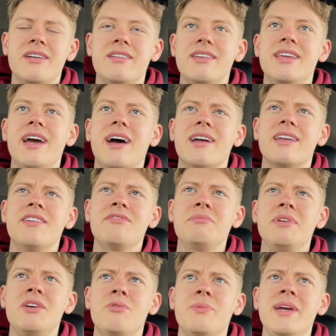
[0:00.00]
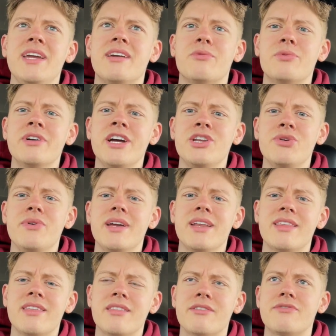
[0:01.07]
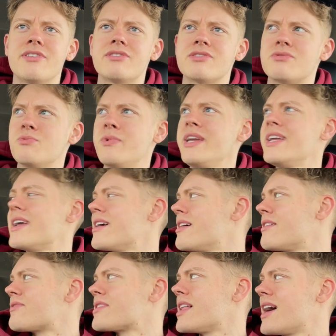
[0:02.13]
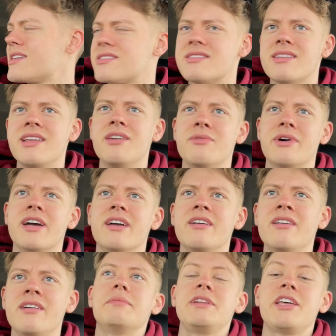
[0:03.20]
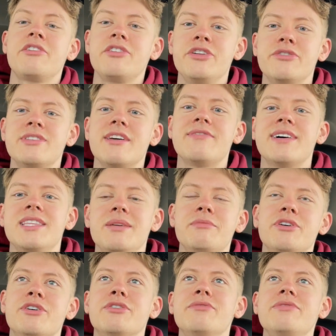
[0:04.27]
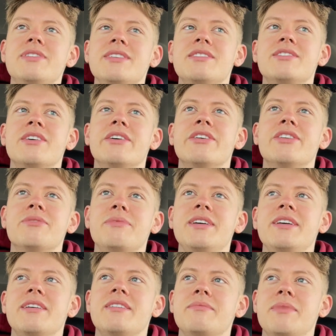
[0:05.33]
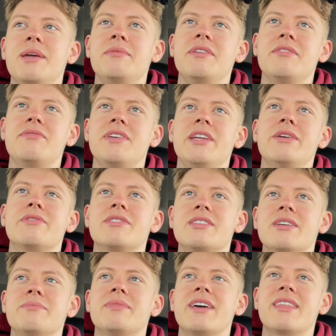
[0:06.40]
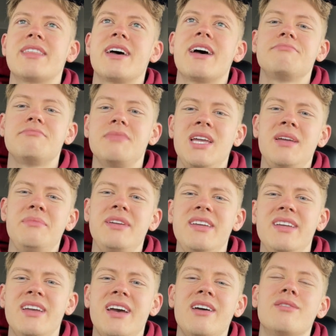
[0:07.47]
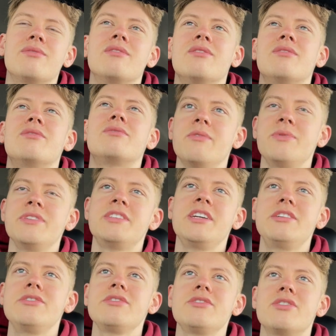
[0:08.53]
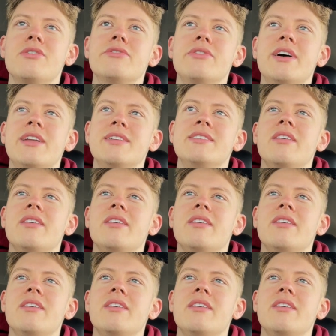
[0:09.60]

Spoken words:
yeah, give me a week. We're not doing anything the first week of classes anyway. In other news, I finally moved, so there'll be maybe a video or something like that. Maybe, I don't know. When teachers don't know how to